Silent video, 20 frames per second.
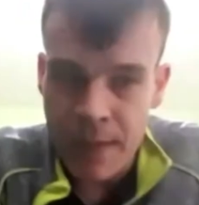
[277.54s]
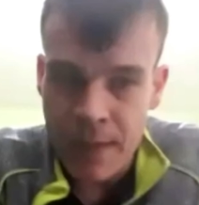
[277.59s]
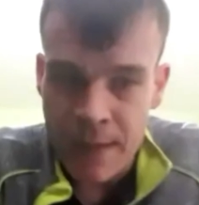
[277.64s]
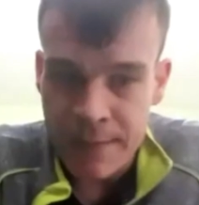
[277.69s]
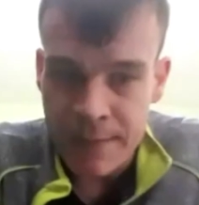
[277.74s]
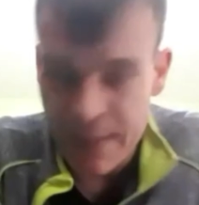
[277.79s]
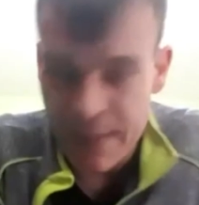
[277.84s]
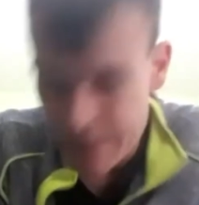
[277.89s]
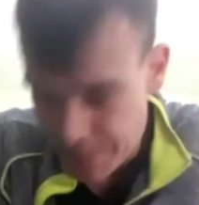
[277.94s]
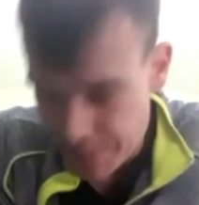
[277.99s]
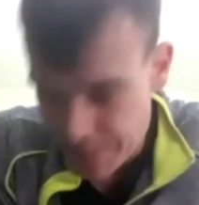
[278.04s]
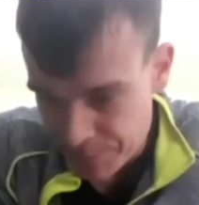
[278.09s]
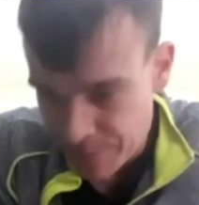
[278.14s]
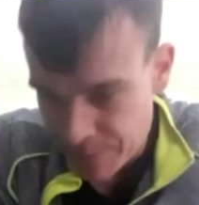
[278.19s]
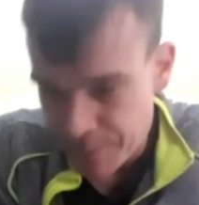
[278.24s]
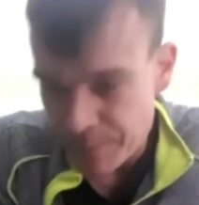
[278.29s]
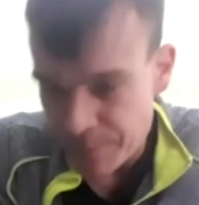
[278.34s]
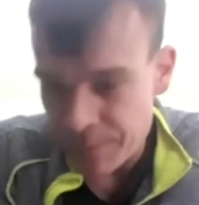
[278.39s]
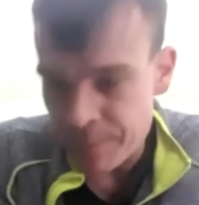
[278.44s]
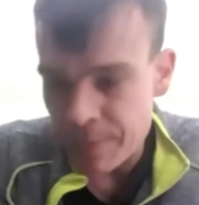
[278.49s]
and
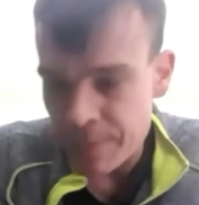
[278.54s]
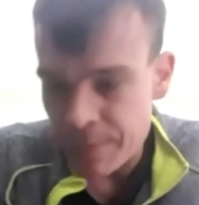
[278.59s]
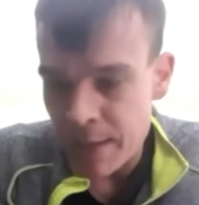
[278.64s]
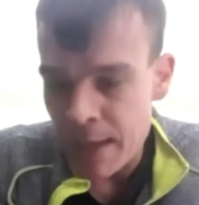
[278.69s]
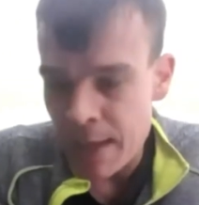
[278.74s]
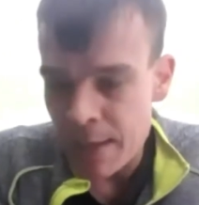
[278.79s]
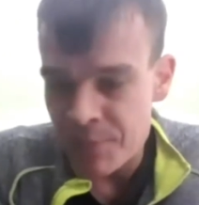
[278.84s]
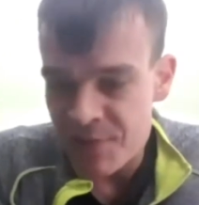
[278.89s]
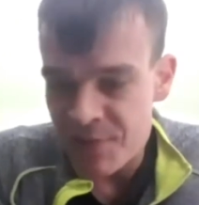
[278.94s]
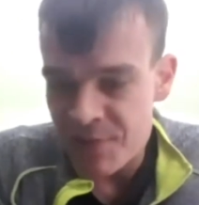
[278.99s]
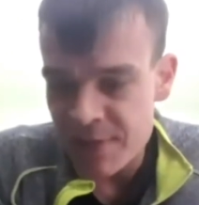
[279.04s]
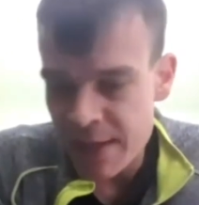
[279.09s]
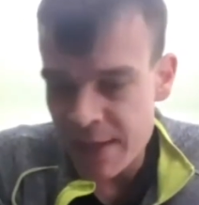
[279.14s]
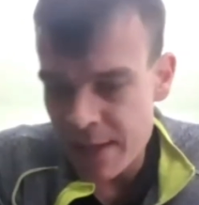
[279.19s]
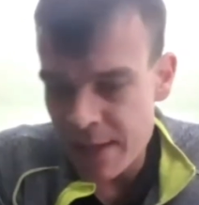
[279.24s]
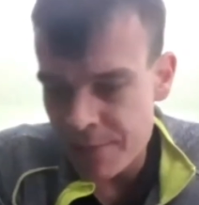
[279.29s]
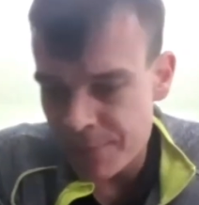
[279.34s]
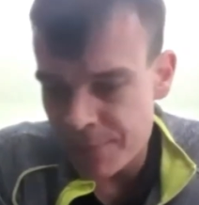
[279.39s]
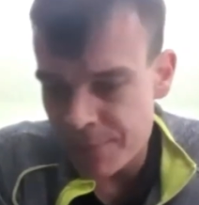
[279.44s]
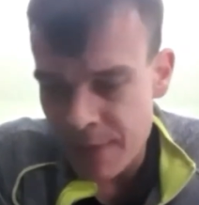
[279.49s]
then
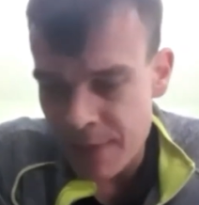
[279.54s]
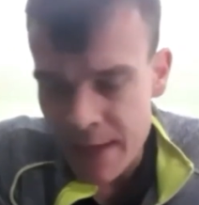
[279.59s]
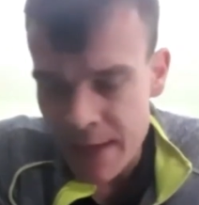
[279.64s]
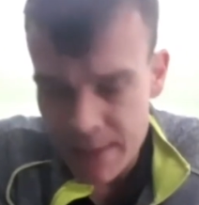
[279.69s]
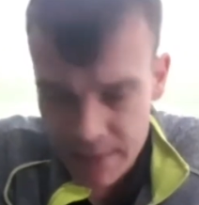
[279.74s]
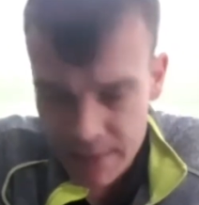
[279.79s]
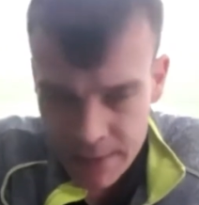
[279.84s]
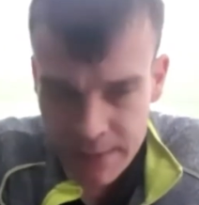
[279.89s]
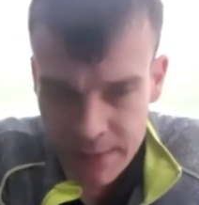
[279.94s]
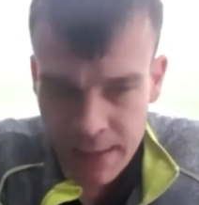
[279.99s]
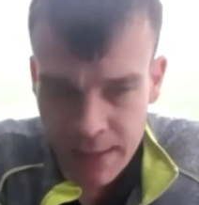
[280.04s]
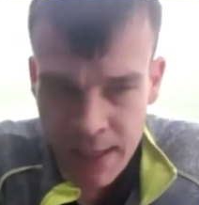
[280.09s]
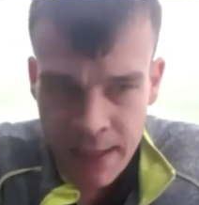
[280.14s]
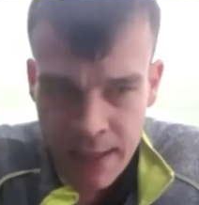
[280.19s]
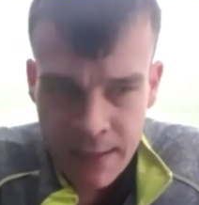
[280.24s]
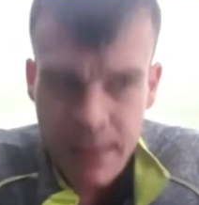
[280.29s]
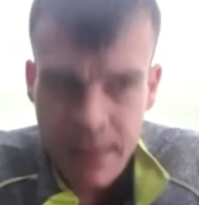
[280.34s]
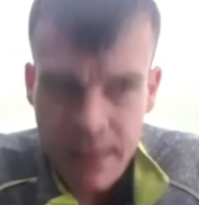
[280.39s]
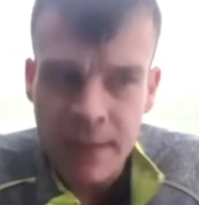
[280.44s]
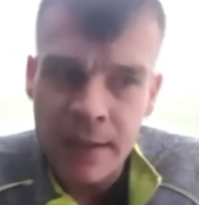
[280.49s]
Steve Hanlon,
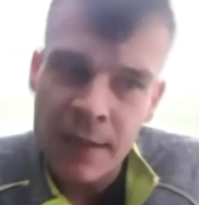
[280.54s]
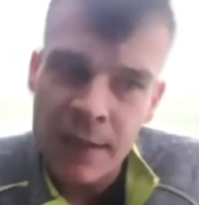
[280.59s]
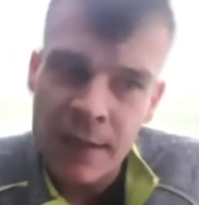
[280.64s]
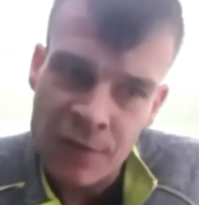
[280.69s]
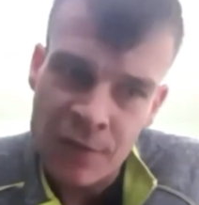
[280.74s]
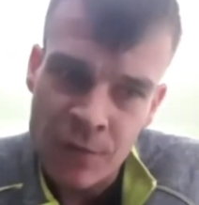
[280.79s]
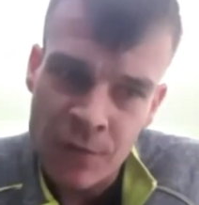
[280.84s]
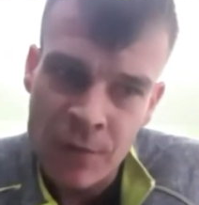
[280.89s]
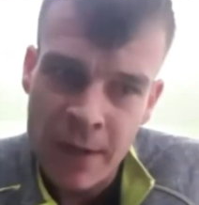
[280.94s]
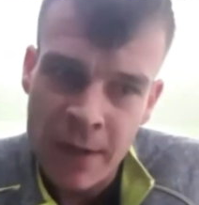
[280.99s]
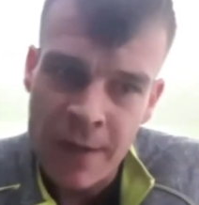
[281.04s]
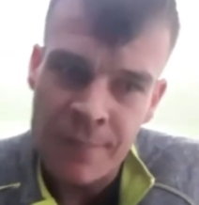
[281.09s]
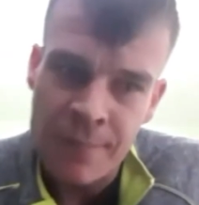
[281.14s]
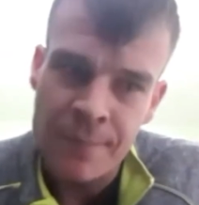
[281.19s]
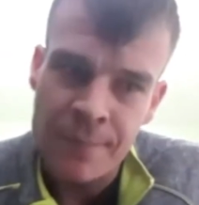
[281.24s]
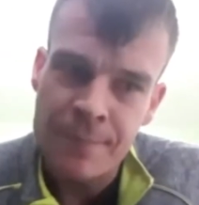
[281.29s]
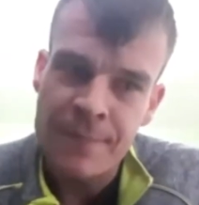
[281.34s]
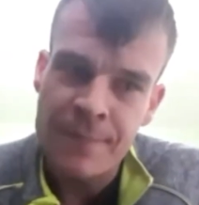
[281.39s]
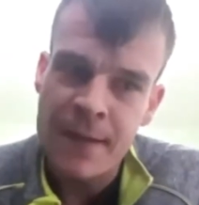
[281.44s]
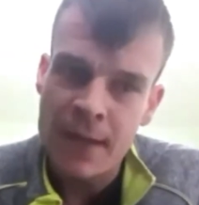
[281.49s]
and then there's another
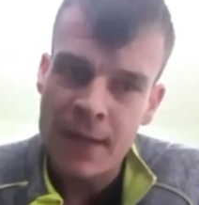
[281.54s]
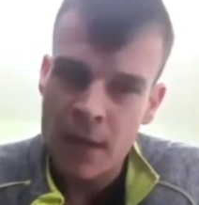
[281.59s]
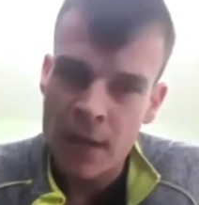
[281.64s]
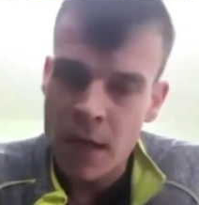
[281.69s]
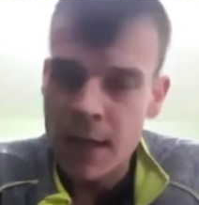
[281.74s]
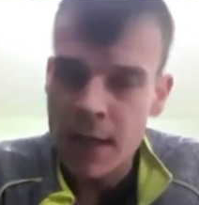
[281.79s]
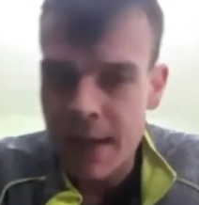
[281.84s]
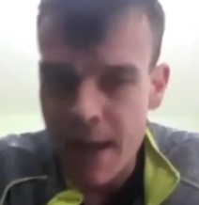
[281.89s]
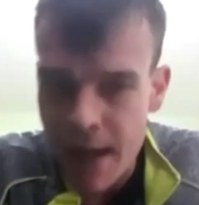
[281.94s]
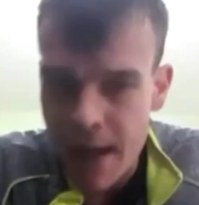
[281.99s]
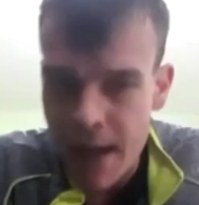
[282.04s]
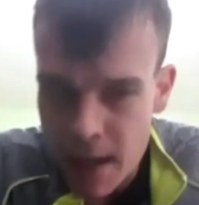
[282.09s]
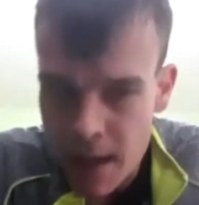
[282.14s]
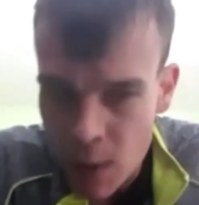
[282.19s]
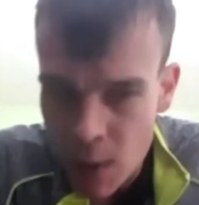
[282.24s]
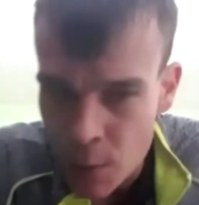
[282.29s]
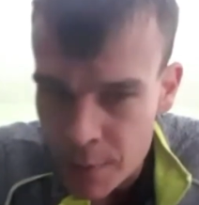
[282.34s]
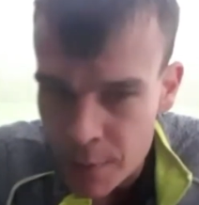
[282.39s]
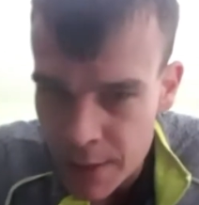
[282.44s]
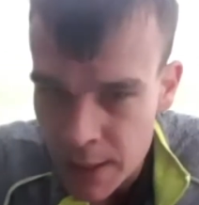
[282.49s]
fella called Carl
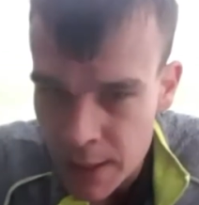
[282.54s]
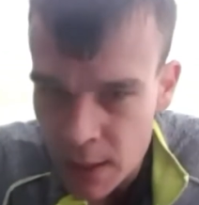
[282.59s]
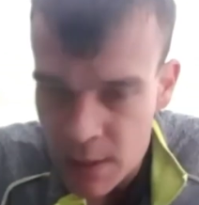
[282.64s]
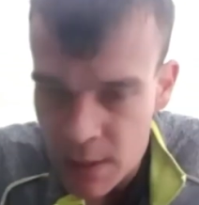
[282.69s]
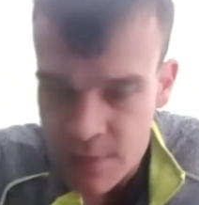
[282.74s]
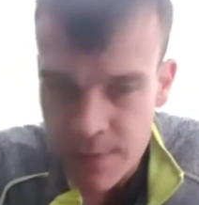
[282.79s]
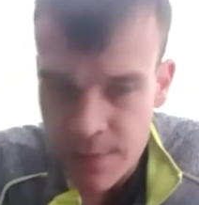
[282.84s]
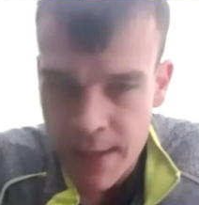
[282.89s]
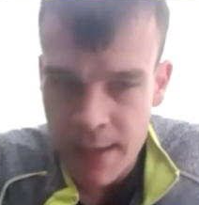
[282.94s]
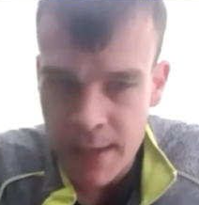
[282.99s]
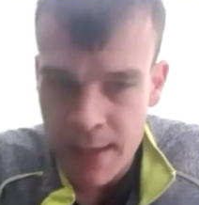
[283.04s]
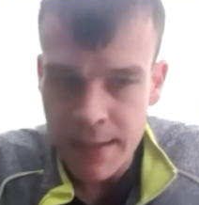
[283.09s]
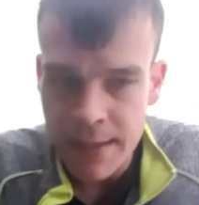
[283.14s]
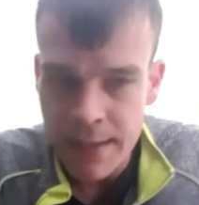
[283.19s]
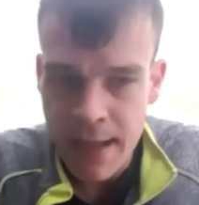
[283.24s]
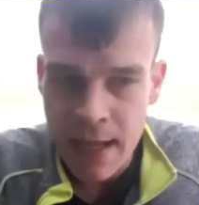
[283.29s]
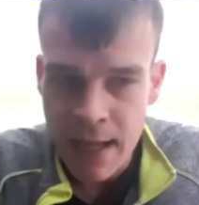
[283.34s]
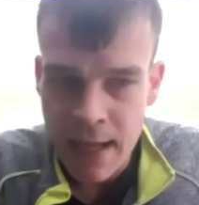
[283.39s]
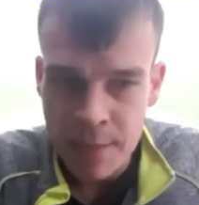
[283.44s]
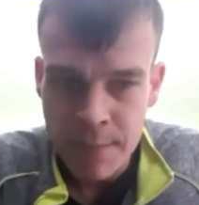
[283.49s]
O'Brien as well. He
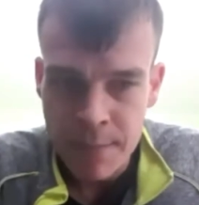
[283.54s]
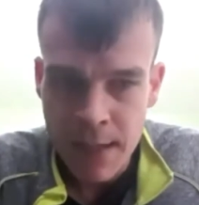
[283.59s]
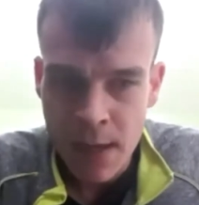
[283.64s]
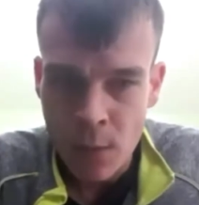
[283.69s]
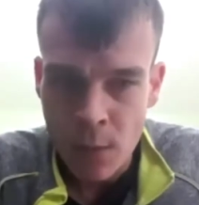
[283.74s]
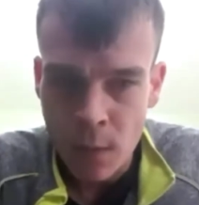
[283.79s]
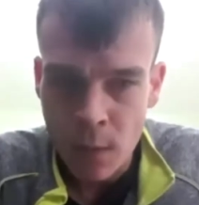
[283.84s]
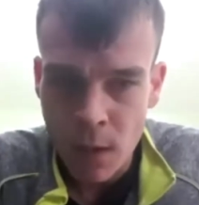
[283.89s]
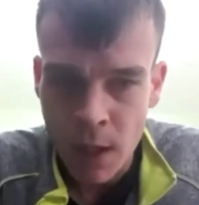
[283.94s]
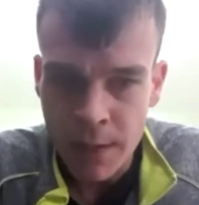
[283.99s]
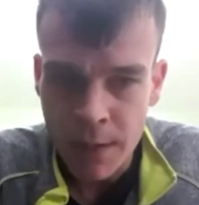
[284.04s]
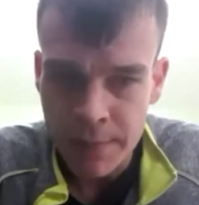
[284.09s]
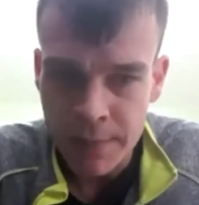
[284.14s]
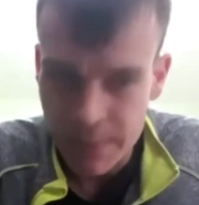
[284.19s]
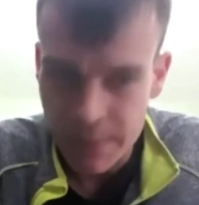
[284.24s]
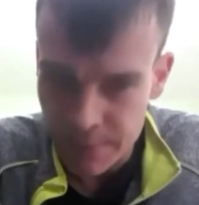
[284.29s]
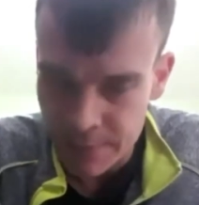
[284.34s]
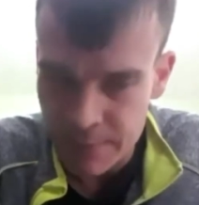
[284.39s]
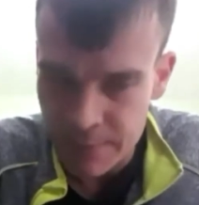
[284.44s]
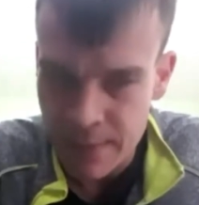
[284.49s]
helped me out a lot.
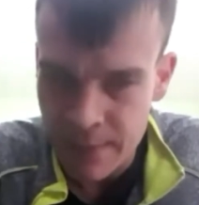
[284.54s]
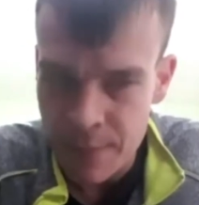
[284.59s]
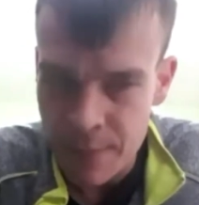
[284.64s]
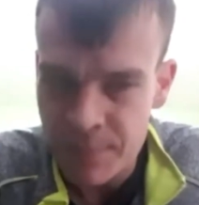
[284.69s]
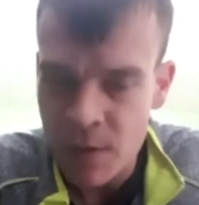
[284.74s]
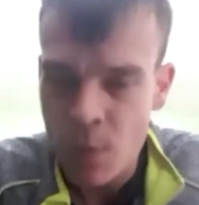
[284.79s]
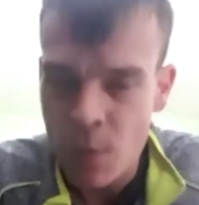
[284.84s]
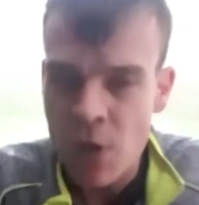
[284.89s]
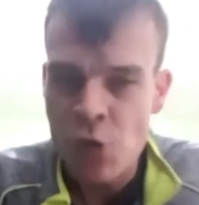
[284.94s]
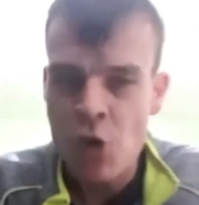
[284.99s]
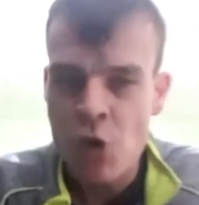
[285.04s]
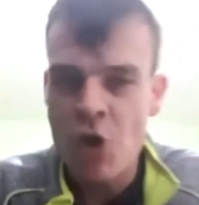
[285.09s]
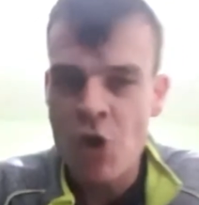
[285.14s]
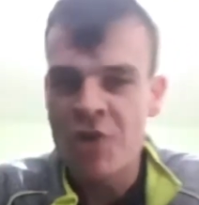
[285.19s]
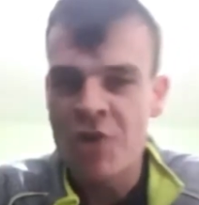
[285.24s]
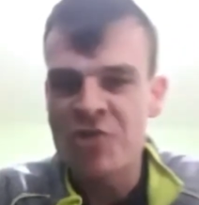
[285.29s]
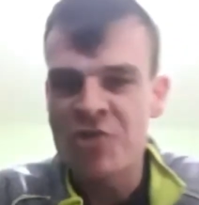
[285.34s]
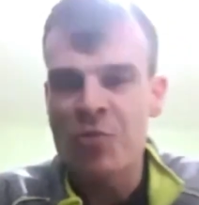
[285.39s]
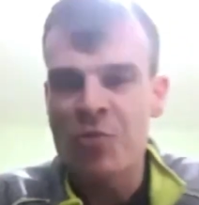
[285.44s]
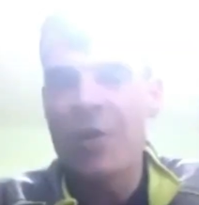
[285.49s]
Them two are the
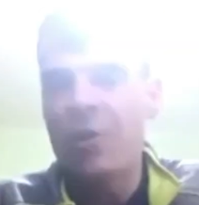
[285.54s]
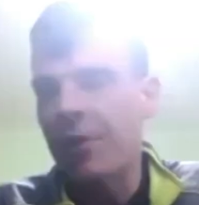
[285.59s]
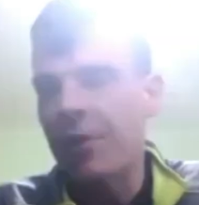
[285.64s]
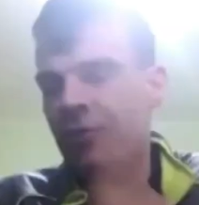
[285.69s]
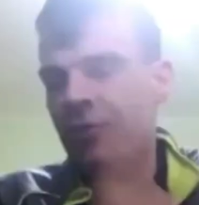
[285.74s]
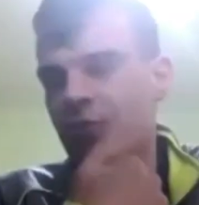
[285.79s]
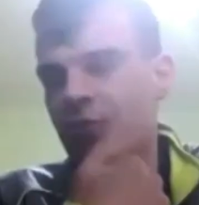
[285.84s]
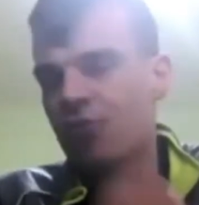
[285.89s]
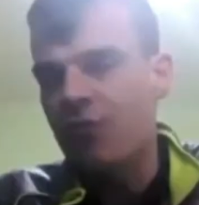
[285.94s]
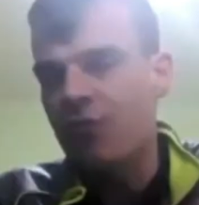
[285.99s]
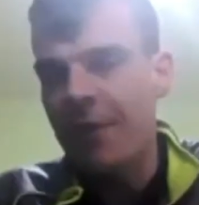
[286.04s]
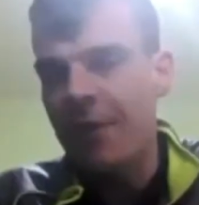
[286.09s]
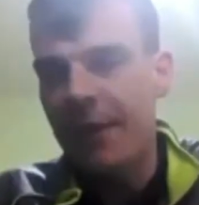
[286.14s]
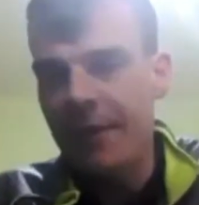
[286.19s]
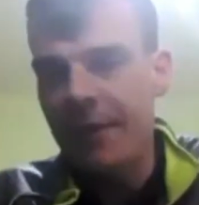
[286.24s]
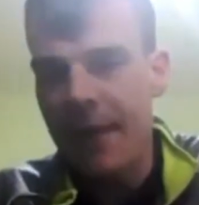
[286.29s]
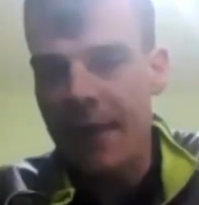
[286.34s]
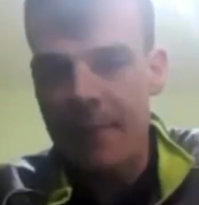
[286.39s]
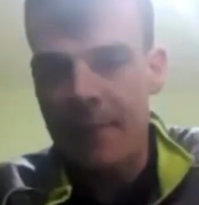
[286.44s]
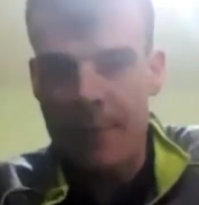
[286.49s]
Irish, where I can just ring
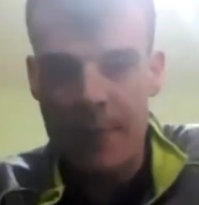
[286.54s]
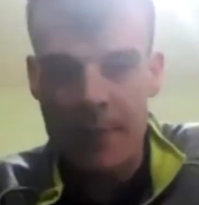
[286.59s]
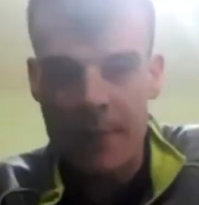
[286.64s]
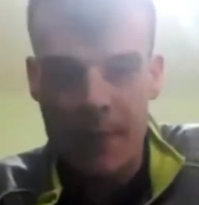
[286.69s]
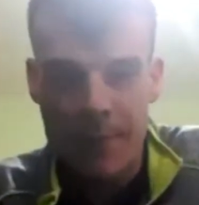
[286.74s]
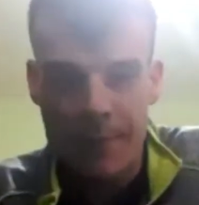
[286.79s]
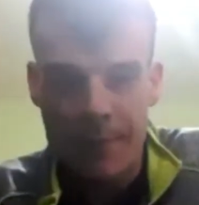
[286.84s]
them, you know.